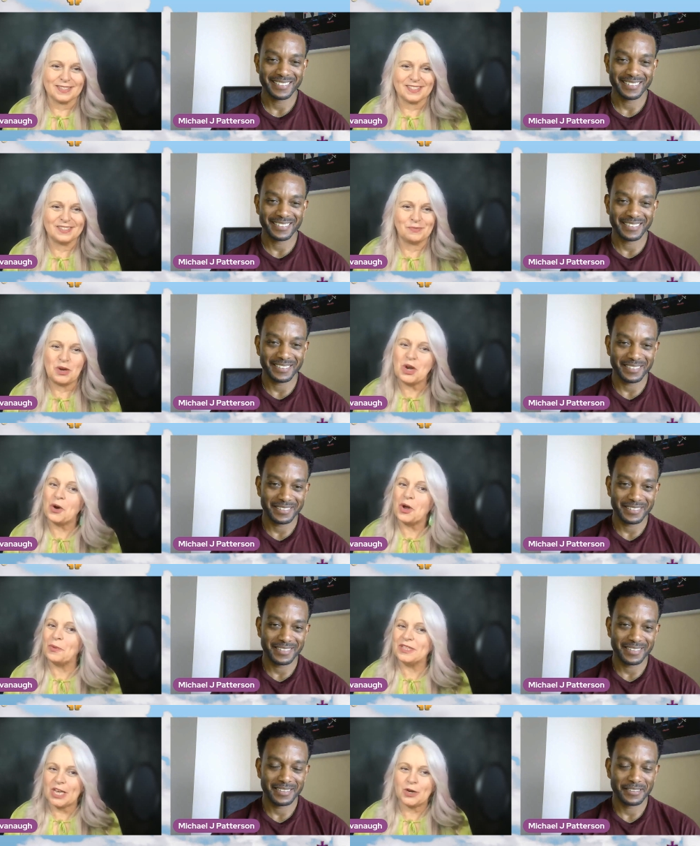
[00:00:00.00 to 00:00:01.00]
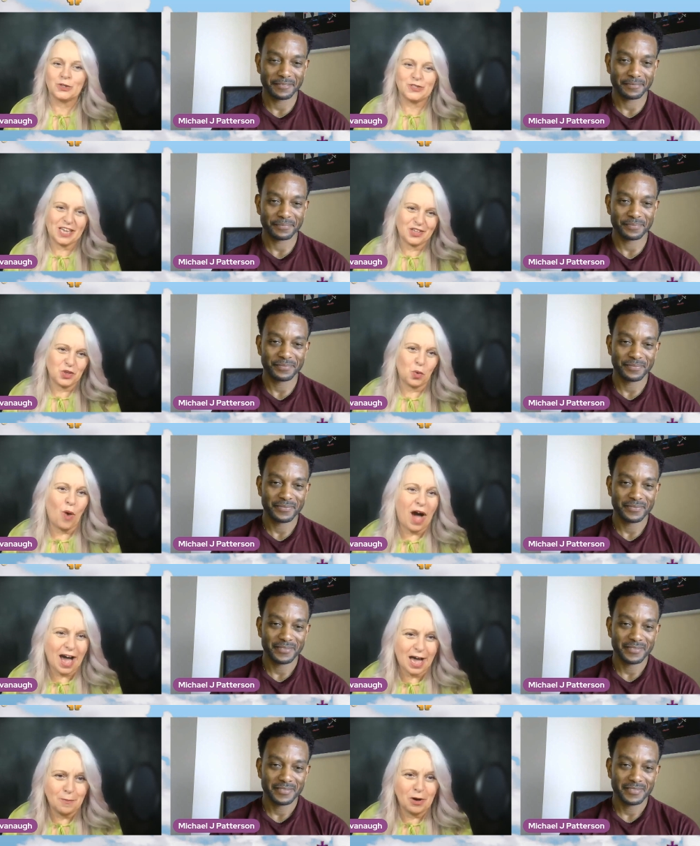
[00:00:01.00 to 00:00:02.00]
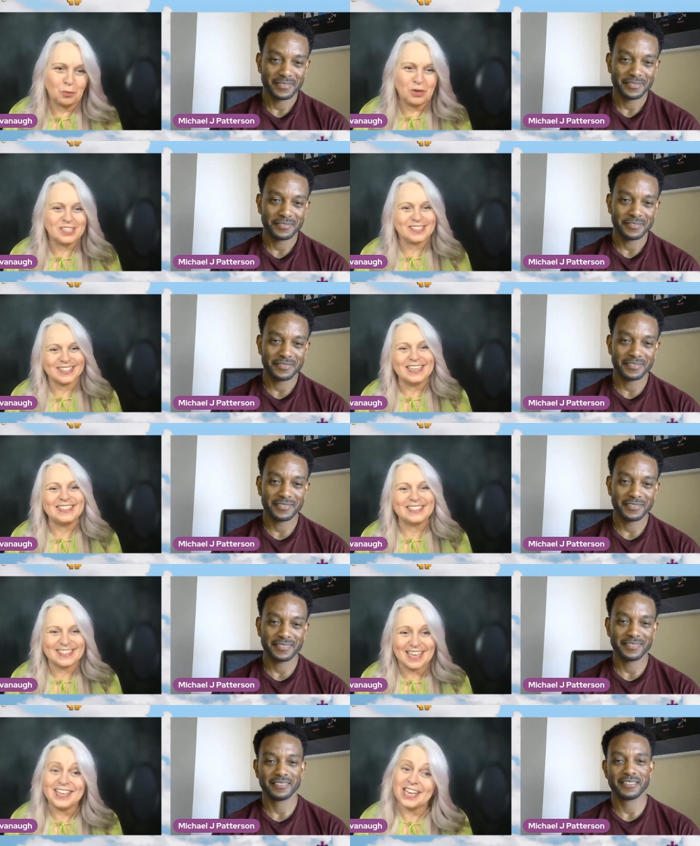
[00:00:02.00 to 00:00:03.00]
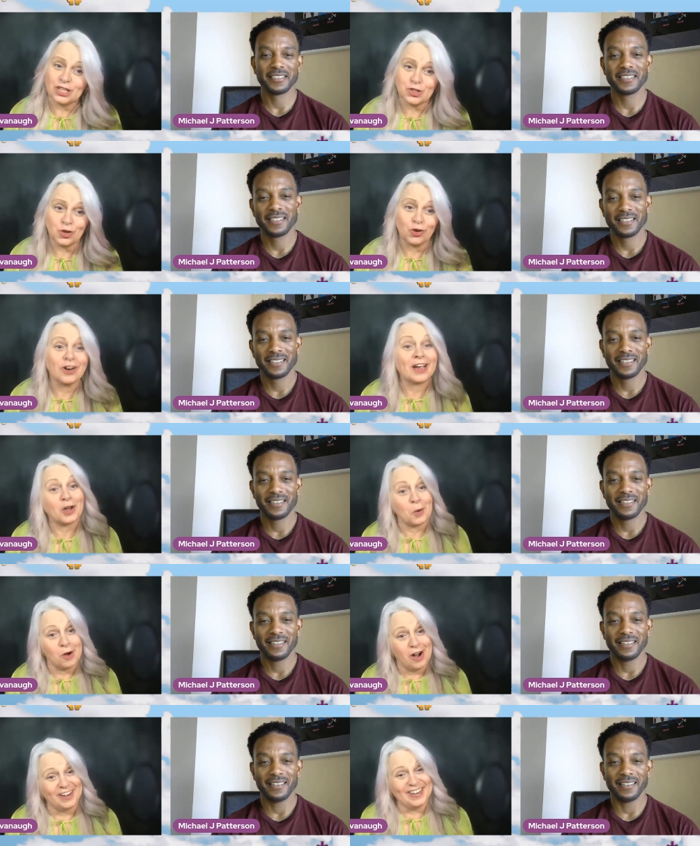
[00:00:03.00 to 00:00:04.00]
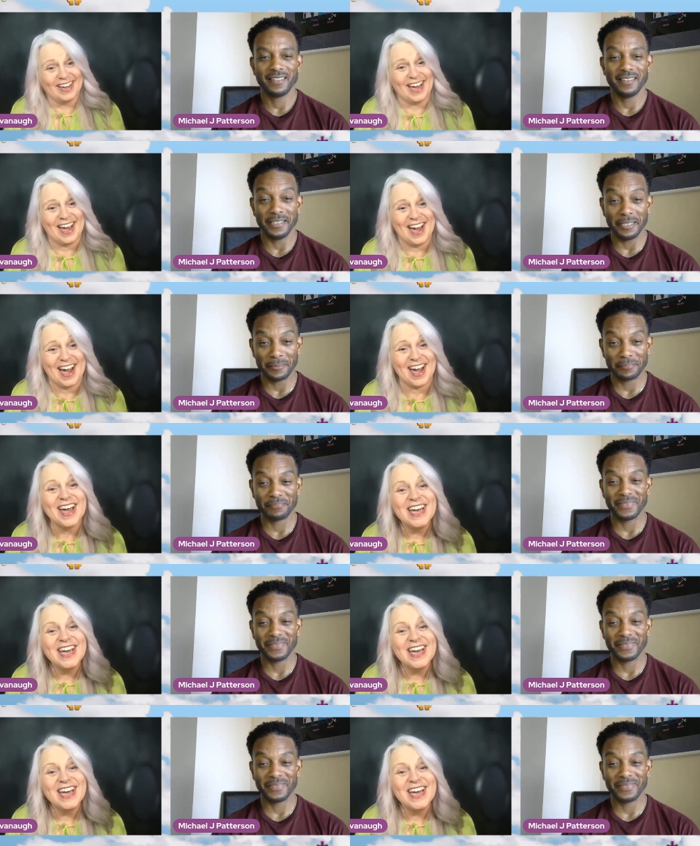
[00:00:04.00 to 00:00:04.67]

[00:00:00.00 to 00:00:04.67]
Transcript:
Speaker 1: And we don't always understand the why, but we just need to say yes, sir, and go on. Yep.